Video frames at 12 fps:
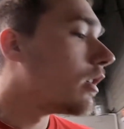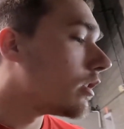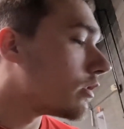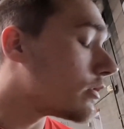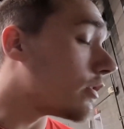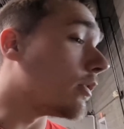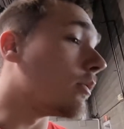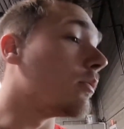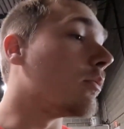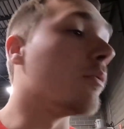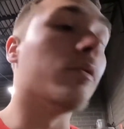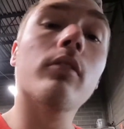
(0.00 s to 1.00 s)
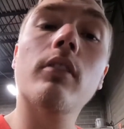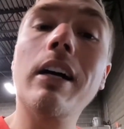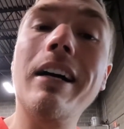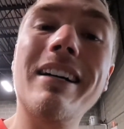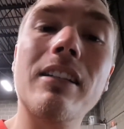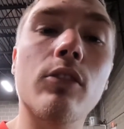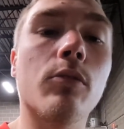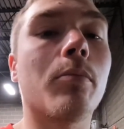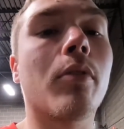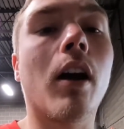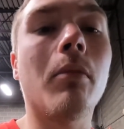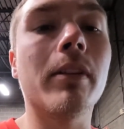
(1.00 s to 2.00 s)
so you
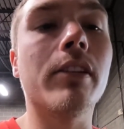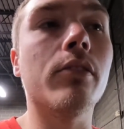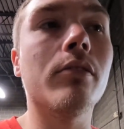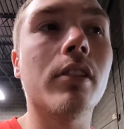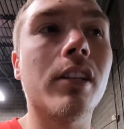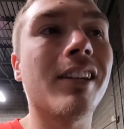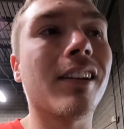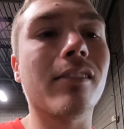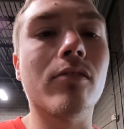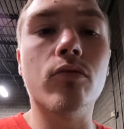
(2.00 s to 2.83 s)
probably do need a